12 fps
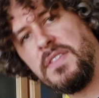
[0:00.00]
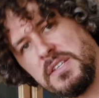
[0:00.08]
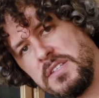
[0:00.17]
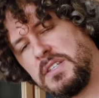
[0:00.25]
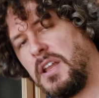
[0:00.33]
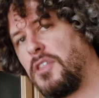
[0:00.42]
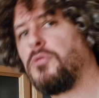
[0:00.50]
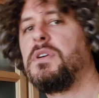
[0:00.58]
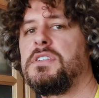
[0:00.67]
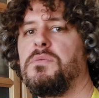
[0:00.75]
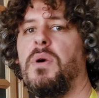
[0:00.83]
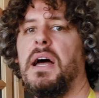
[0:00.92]
this is another
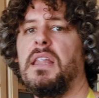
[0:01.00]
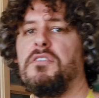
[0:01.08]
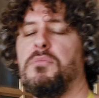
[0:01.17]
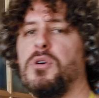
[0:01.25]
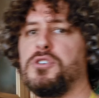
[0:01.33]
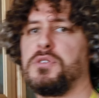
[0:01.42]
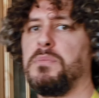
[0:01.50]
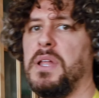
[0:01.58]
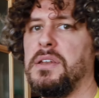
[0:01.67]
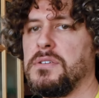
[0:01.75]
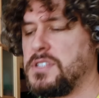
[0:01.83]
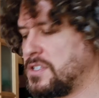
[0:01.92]
reason why I love immersion
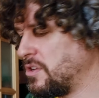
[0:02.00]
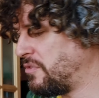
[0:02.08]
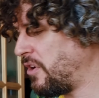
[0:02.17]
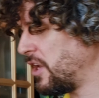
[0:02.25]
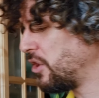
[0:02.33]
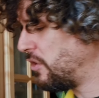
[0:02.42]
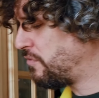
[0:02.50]
blenders, is they're very good